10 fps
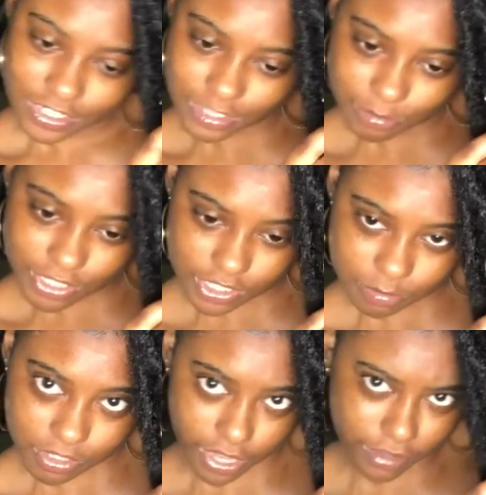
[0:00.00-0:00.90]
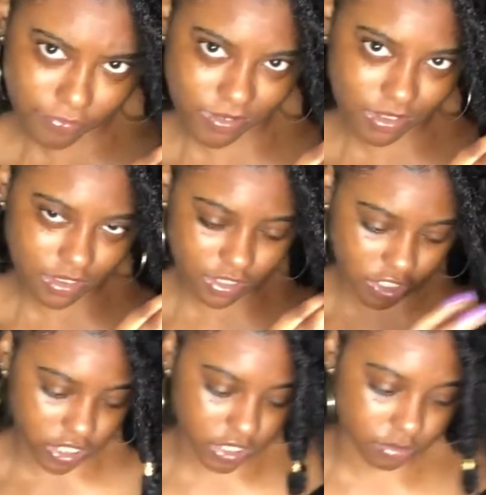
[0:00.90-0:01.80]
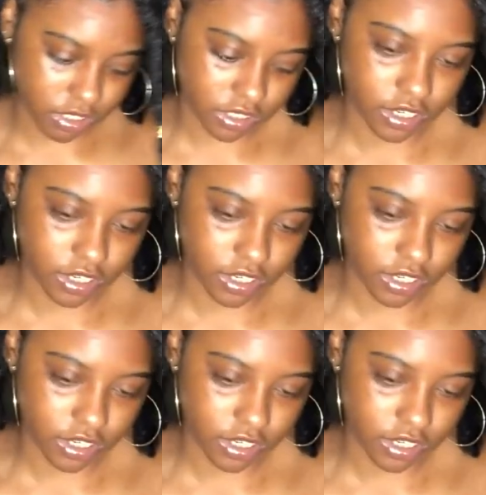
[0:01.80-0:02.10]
Stop judging me. I can feel the judgment.